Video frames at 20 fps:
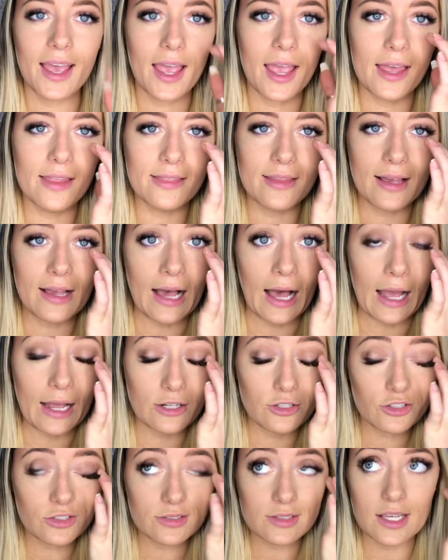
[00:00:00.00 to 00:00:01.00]
And the guy
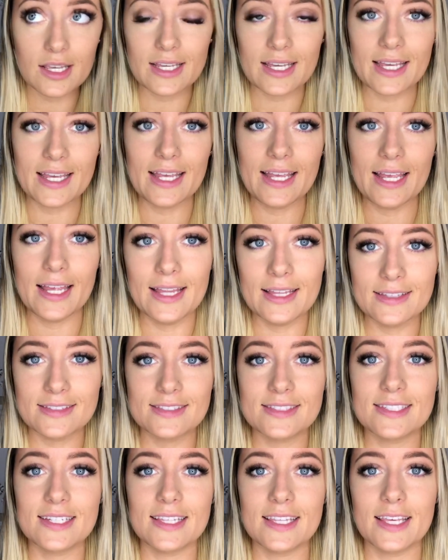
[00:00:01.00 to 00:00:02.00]
just like
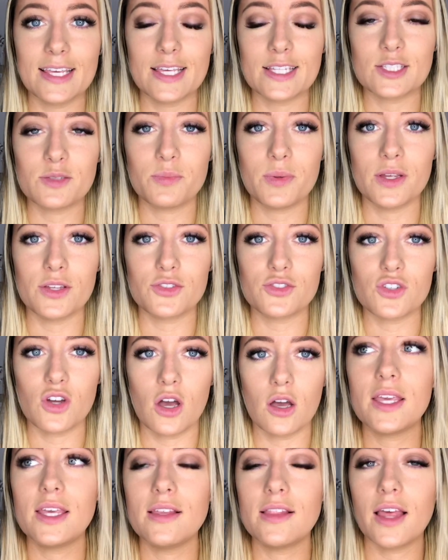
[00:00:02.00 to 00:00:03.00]
instantly gets pissed
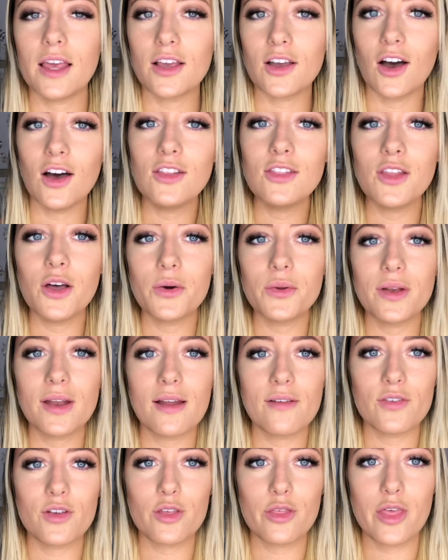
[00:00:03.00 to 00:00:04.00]
off. He like unloaded
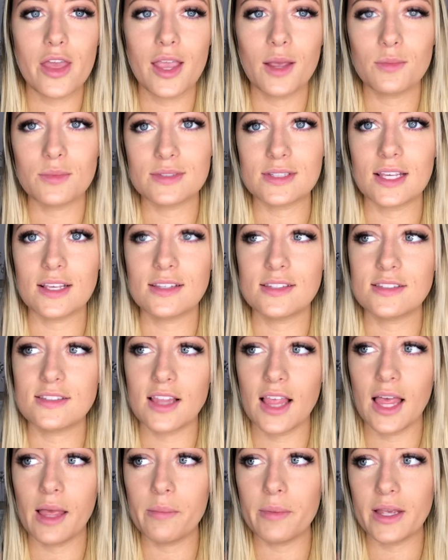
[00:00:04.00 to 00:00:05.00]
everything and was like
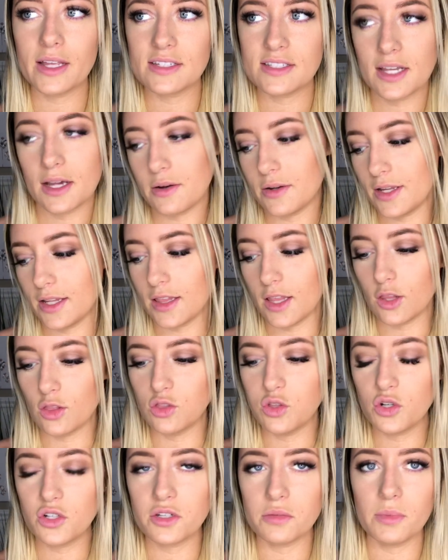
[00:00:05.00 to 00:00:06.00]
slamming it down. He like
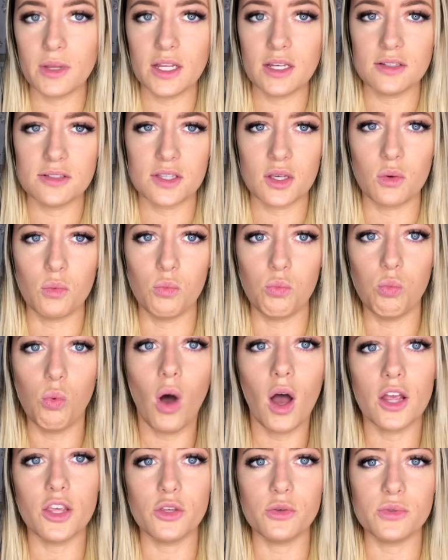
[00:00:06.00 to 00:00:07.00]
looked at me and he's like,
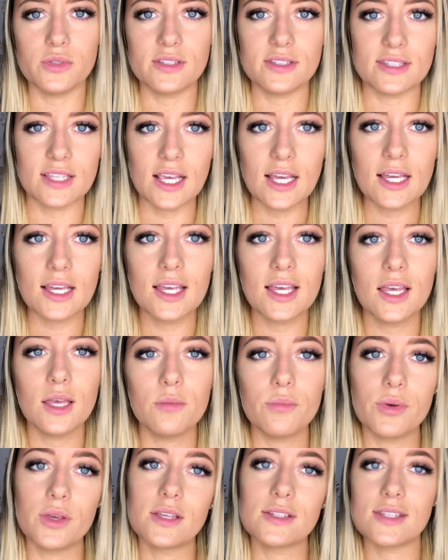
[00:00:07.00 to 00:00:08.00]
what, you sick?
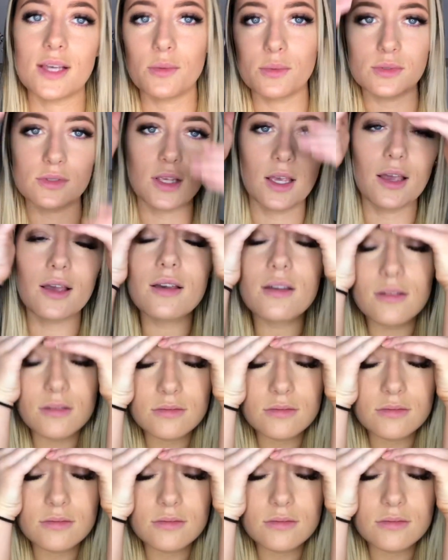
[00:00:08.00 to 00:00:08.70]
Because I was like,